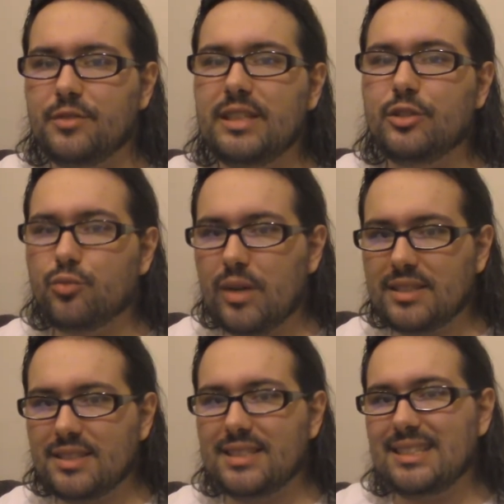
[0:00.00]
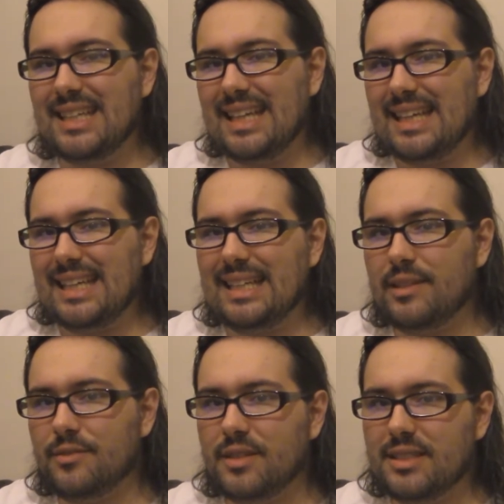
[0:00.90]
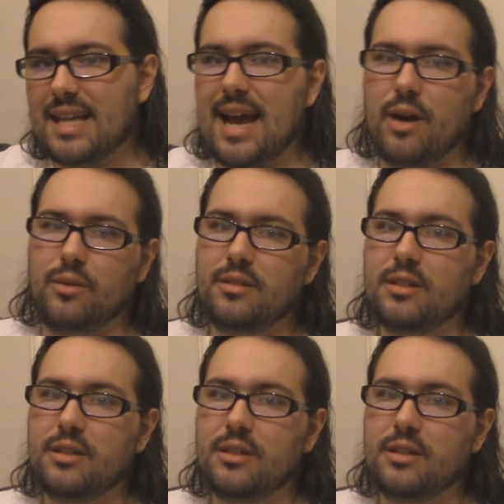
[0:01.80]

for each resident in the town.